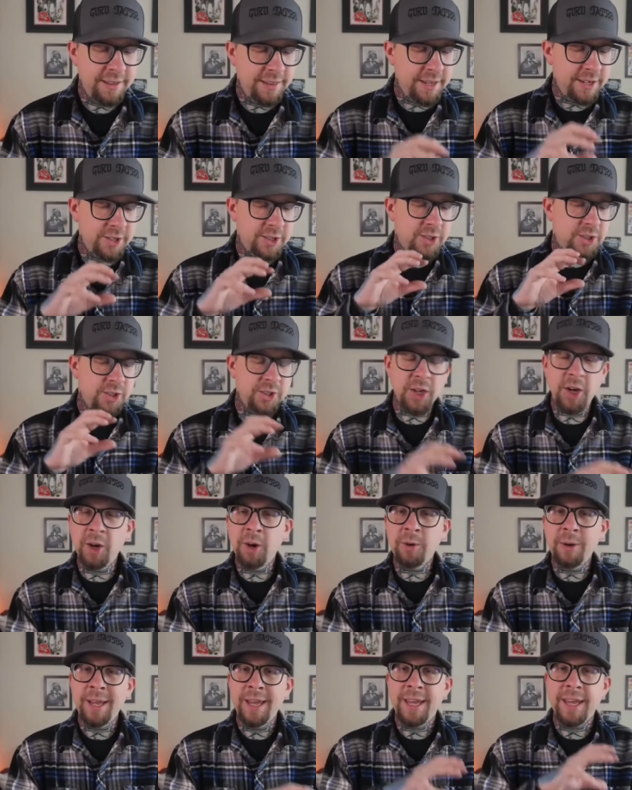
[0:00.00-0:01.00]
that is
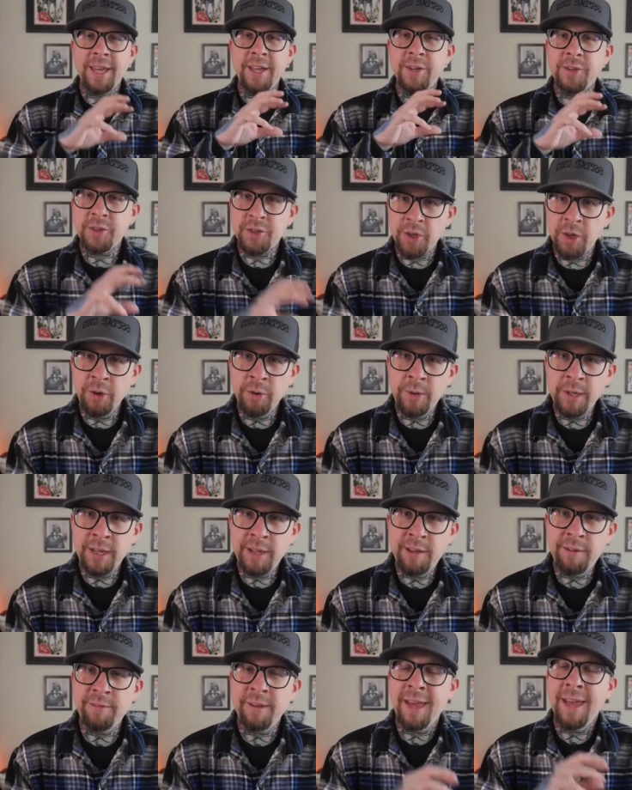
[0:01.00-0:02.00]
so
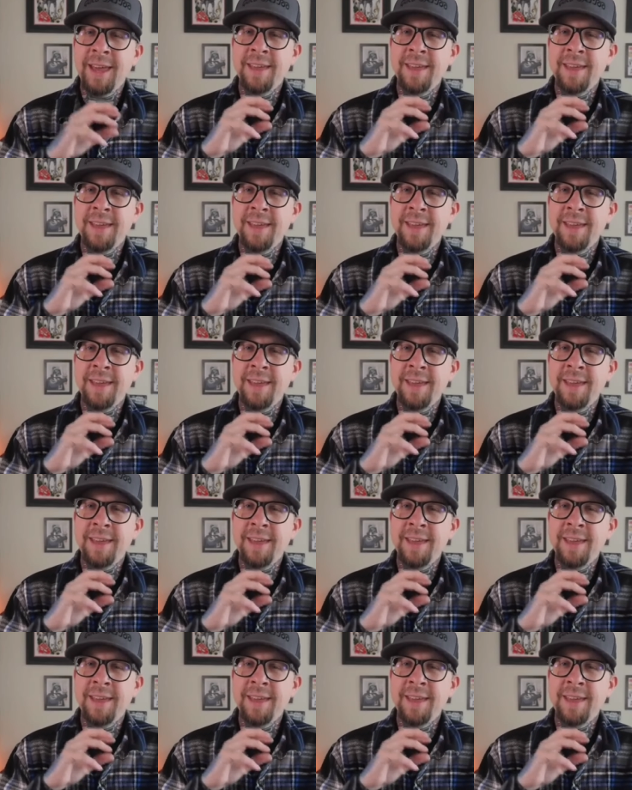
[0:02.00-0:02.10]
intuitive,